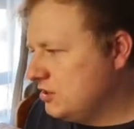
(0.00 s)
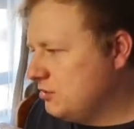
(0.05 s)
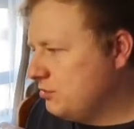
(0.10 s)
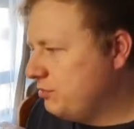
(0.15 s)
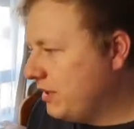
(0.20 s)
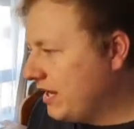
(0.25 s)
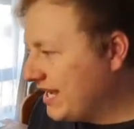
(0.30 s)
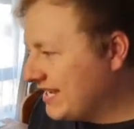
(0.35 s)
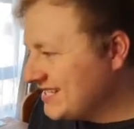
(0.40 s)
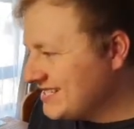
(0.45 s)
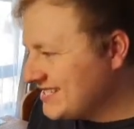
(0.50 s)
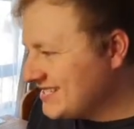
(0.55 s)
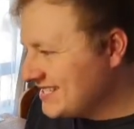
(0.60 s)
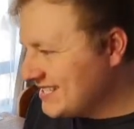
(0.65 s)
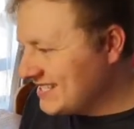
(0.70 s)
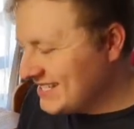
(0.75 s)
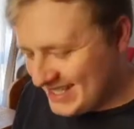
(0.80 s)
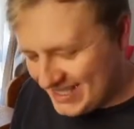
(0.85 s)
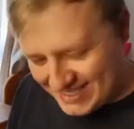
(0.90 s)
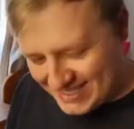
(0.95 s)
But
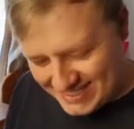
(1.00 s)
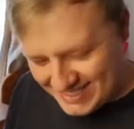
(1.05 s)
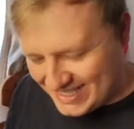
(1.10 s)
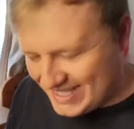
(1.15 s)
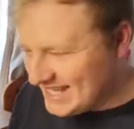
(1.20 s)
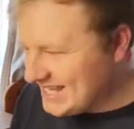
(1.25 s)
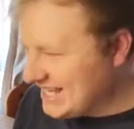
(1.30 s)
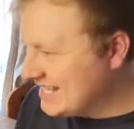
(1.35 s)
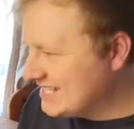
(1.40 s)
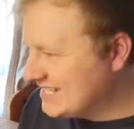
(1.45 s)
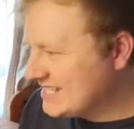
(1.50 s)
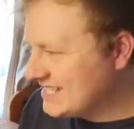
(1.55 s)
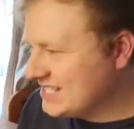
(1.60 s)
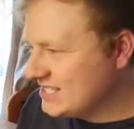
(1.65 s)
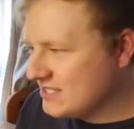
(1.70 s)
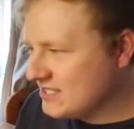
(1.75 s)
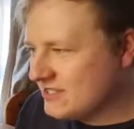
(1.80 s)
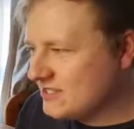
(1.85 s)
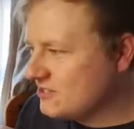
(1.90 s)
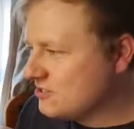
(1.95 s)
it's
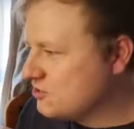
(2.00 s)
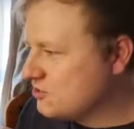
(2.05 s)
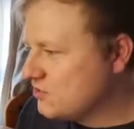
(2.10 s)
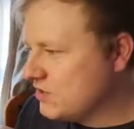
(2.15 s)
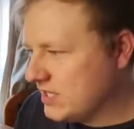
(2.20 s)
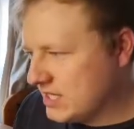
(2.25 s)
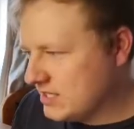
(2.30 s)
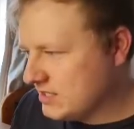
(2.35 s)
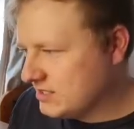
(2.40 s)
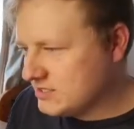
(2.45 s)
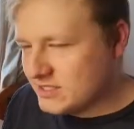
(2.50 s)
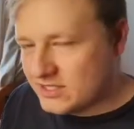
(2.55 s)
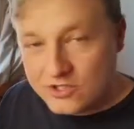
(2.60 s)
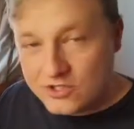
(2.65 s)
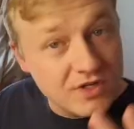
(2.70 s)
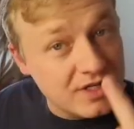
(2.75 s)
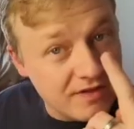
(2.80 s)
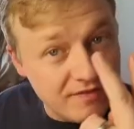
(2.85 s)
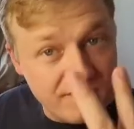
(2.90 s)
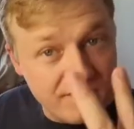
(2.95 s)
just a trick. It's a
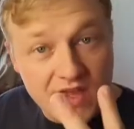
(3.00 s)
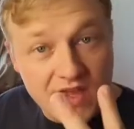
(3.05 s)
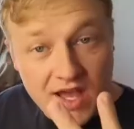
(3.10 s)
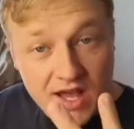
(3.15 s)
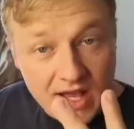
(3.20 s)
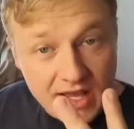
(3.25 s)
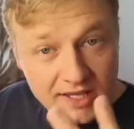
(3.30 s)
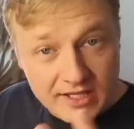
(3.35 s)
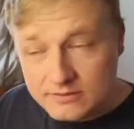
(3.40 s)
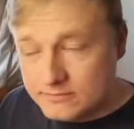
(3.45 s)
trick of the eye.